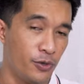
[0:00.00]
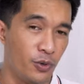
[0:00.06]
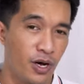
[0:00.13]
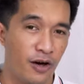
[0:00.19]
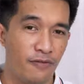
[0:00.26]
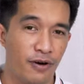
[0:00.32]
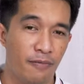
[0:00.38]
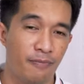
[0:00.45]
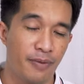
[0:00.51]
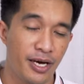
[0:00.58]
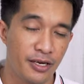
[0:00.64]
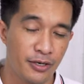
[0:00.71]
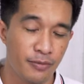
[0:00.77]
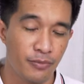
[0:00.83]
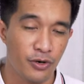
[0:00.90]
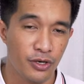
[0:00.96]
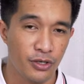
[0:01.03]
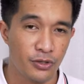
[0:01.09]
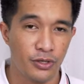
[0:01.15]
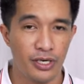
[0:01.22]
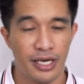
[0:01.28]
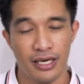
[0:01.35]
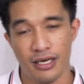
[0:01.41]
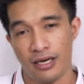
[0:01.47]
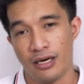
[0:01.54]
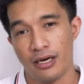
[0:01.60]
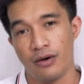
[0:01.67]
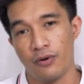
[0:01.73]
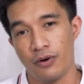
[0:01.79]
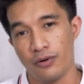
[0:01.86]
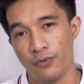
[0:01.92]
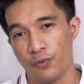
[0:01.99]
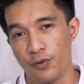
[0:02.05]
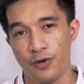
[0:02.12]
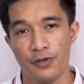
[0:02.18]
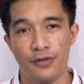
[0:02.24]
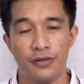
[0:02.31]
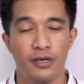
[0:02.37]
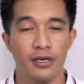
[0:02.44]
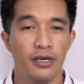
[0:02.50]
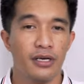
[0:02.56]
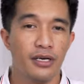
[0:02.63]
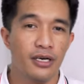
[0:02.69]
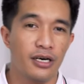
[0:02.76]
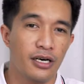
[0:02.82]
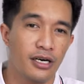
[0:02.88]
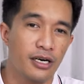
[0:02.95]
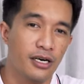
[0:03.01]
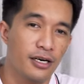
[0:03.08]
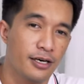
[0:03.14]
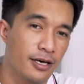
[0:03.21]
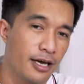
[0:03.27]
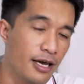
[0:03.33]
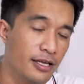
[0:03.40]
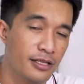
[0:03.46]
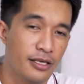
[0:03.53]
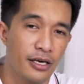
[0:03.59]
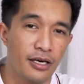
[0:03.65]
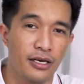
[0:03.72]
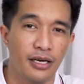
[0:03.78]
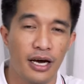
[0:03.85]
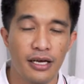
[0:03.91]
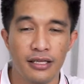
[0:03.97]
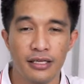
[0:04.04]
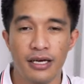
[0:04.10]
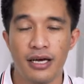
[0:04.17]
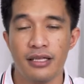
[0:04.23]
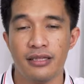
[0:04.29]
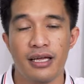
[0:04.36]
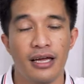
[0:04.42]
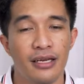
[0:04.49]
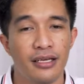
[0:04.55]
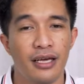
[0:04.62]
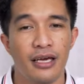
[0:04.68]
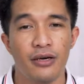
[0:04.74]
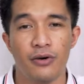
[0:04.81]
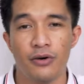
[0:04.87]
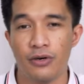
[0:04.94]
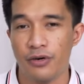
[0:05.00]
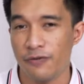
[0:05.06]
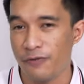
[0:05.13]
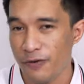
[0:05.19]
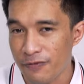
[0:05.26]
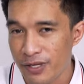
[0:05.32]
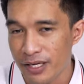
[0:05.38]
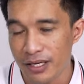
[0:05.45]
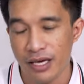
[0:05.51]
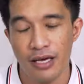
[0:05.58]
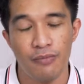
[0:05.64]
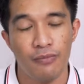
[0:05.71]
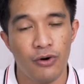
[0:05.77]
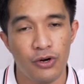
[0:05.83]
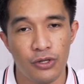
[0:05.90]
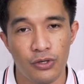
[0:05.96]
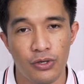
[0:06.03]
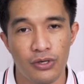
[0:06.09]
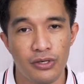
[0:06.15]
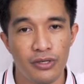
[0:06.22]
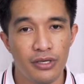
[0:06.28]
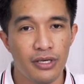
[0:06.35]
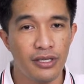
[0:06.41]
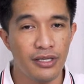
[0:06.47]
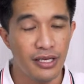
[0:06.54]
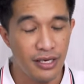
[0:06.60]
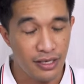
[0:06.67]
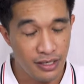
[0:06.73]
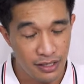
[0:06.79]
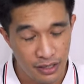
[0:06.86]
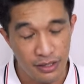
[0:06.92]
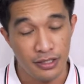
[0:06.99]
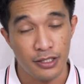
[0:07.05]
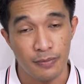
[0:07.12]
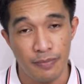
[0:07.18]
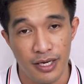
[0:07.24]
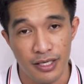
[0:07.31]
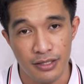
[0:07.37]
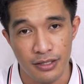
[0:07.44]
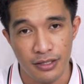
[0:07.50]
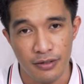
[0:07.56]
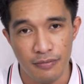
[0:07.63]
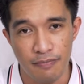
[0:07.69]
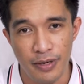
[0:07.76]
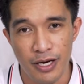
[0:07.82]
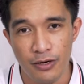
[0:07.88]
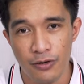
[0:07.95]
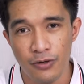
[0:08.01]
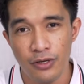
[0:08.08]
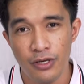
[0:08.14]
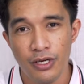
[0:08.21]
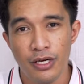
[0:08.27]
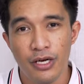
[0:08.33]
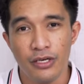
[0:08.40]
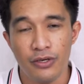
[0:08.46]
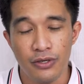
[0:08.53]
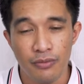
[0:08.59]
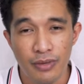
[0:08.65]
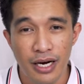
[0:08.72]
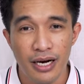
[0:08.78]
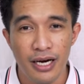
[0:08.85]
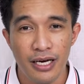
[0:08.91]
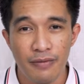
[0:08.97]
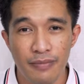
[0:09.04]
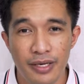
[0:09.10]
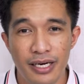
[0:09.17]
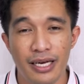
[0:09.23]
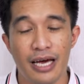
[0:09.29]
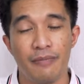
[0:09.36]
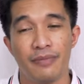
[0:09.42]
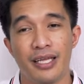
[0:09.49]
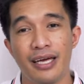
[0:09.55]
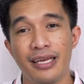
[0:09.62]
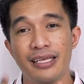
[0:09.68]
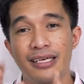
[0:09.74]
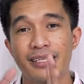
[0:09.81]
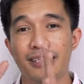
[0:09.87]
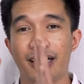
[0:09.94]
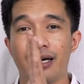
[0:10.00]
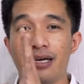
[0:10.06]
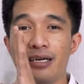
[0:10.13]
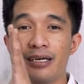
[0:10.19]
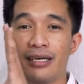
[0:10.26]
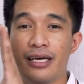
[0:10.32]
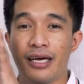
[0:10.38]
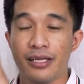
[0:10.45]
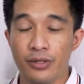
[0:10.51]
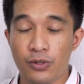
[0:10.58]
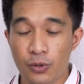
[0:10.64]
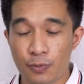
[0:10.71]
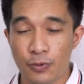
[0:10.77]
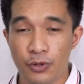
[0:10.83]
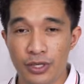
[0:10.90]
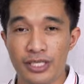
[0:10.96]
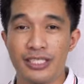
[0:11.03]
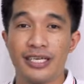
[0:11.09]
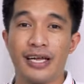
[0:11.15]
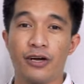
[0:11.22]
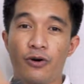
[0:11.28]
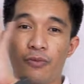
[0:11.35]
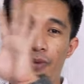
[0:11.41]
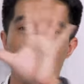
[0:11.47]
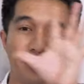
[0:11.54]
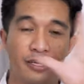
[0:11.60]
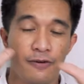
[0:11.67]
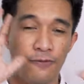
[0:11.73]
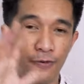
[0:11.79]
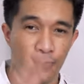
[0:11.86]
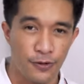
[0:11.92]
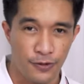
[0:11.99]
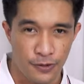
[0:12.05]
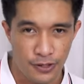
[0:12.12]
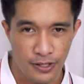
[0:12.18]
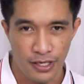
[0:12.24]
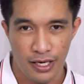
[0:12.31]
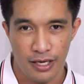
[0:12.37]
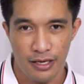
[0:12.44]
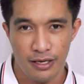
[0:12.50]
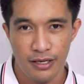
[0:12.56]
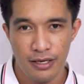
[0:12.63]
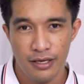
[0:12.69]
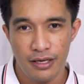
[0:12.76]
to have a better monitor like worth 8K, 9K, 10K, or 15K monitor, then it is better. Pero yun mga kaibigan, I'm telling na ito po is recommended for 30K.